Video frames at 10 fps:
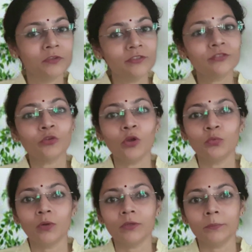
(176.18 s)
which is salt
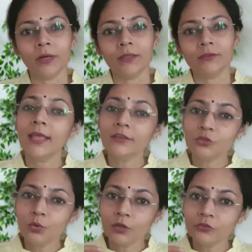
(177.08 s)
water bath. Take
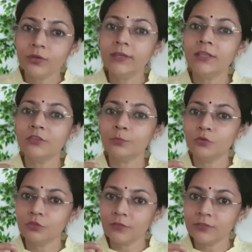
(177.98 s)
2 or 3
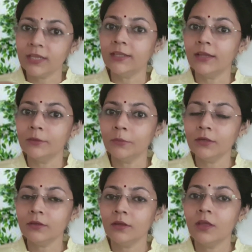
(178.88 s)
teaspoons of sendha namak,
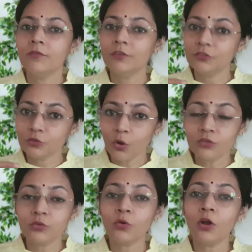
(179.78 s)
which is
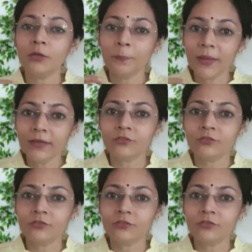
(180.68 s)
also called pink